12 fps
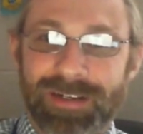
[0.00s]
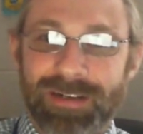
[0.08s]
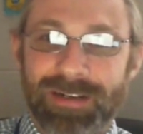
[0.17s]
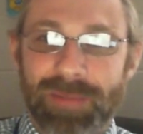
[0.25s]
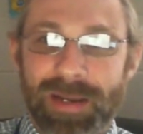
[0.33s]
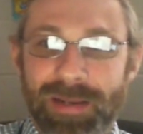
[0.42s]

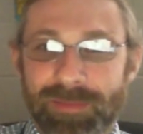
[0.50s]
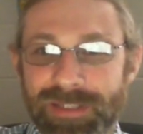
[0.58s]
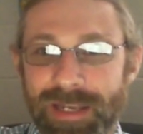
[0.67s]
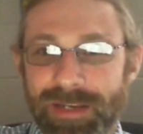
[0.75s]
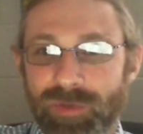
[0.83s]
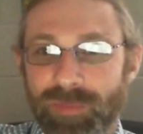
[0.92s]
My name is
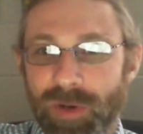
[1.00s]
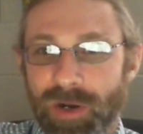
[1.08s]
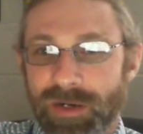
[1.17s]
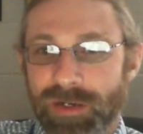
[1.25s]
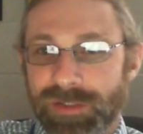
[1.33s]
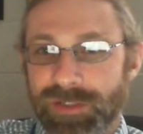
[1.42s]
Daniel
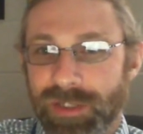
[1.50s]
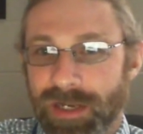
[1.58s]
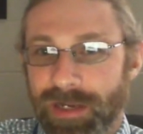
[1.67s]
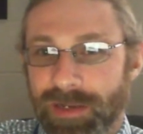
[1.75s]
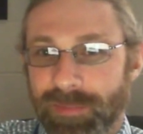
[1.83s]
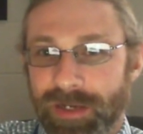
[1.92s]
Parkhurst,
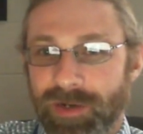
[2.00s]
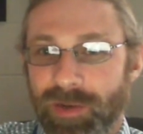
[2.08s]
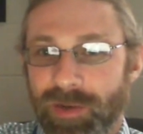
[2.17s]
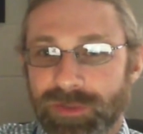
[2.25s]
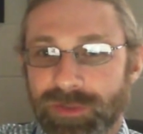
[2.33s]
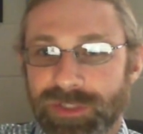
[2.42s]
and I am a
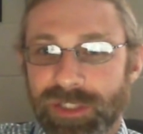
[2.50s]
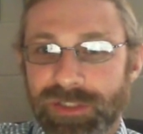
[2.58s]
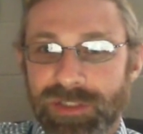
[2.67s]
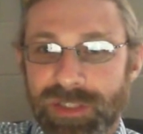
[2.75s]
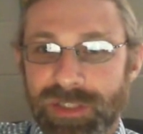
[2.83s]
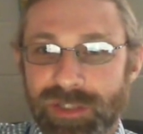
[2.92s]
criminal
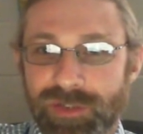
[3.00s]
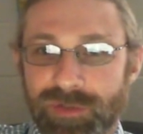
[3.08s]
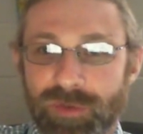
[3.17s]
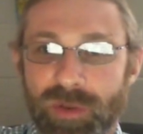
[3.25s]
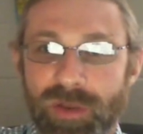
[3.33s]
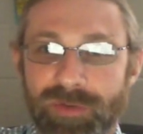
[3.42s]
justice teacher
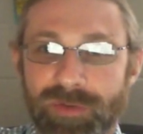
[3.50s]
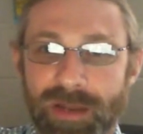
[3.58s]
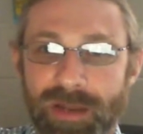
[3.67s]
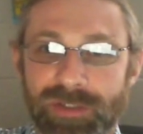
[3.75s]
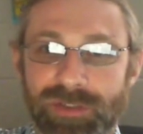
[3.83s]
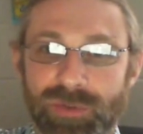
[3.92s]
for Rutherford
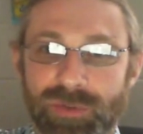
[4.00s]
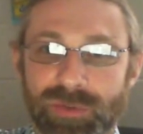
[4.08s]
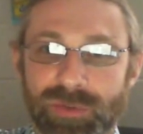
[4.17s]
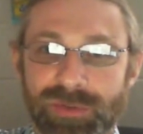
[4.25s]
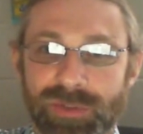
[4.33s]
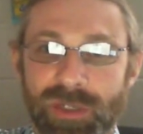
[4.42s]
County
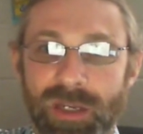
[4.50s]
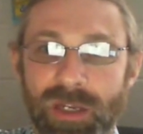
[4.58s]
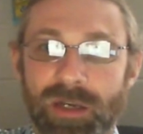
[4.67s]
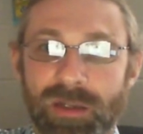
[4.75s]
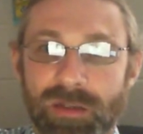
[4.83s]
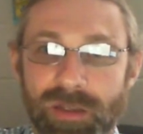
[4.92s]
Schools.
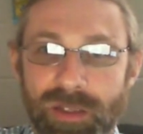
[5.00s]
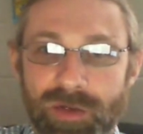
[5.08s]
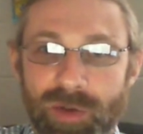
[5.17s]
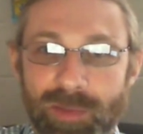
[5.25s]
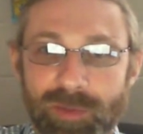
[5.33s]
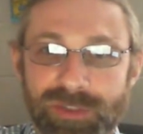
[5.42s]
The
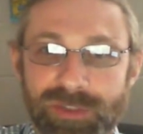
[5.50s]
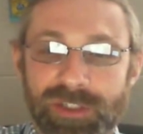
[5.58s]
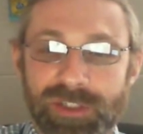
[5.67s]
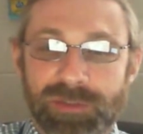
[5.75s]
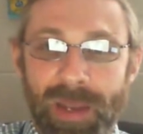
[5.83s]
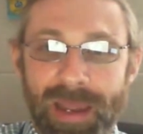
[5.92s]
criminal
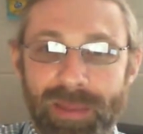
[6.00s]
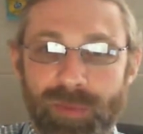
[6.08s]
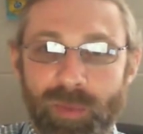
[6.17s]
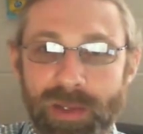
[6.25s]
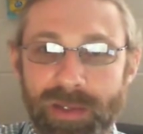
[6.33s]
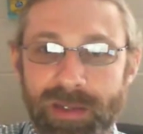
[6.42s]
justice
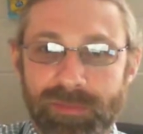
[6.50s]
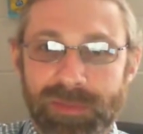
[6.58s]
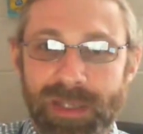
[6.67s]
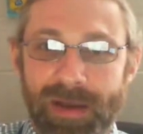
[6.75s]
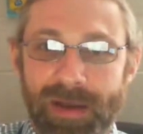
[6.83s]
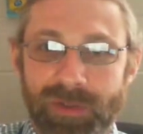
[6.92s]
pathway comes out